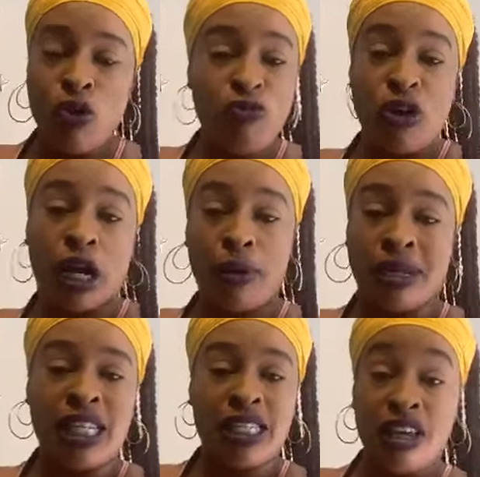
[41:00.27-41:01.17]
where you
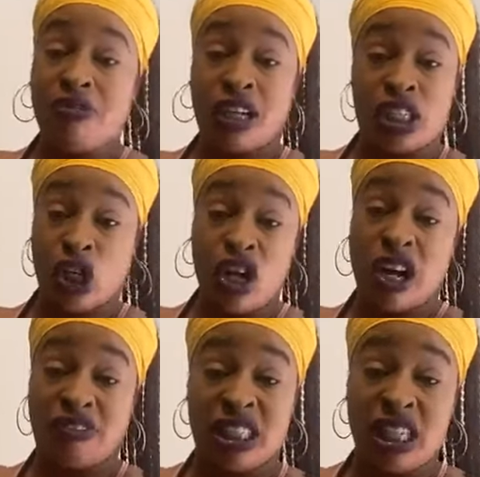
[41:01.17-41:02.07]
fucking must eat teeth because you know
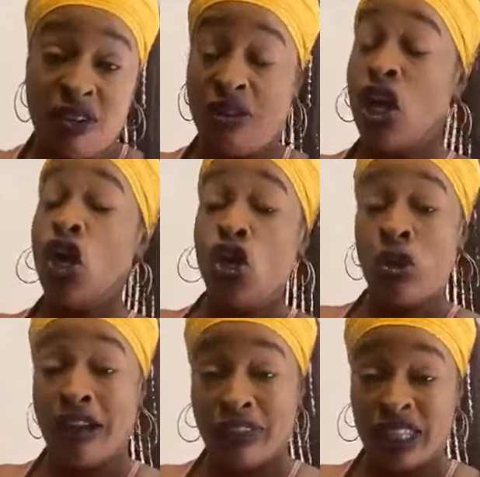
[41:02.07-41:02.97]
you love the teeth.
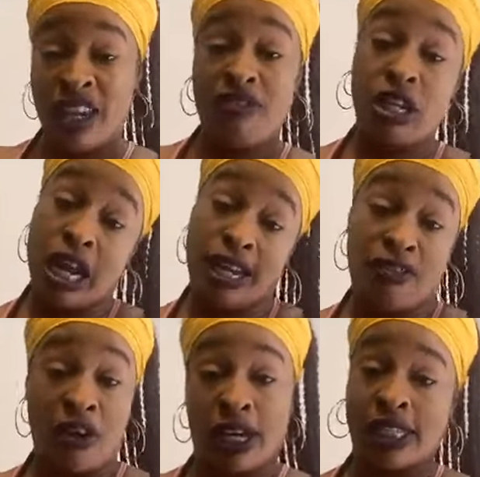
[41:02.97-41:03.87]
You love the teeth and you
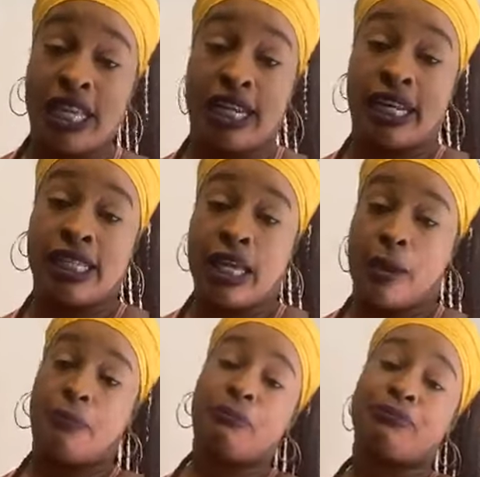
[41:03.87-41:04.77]
like the fucking set niggas
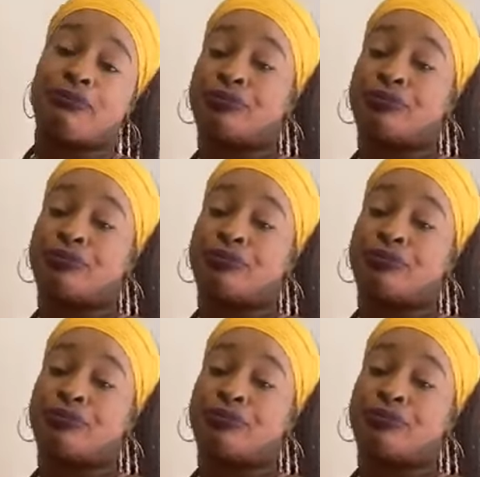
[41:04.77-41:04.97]
up.